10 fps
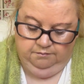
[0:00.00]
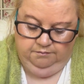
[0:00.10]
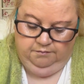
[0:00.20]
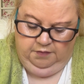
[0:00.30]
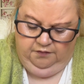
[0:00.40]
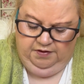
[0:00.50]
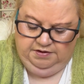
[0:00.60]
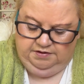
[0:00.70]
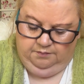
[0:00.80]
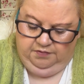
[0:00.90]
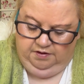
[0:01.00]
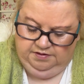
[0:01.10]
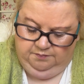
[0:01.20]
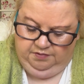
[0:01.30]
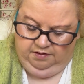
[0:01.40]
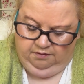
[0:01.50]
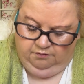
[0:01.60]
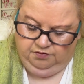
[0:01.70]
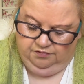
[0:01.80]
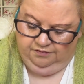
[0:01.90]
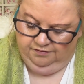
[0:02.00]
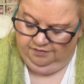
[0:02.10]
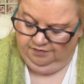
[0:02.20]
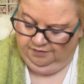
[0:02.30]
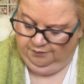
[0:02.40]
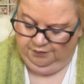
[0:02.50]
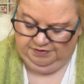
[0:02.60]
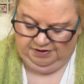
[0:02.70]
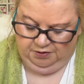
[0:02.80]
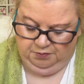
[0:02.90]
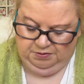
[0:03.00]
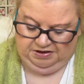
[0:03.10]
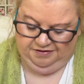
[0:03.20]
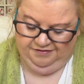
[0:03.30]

Movies something. Hold on. What's it called?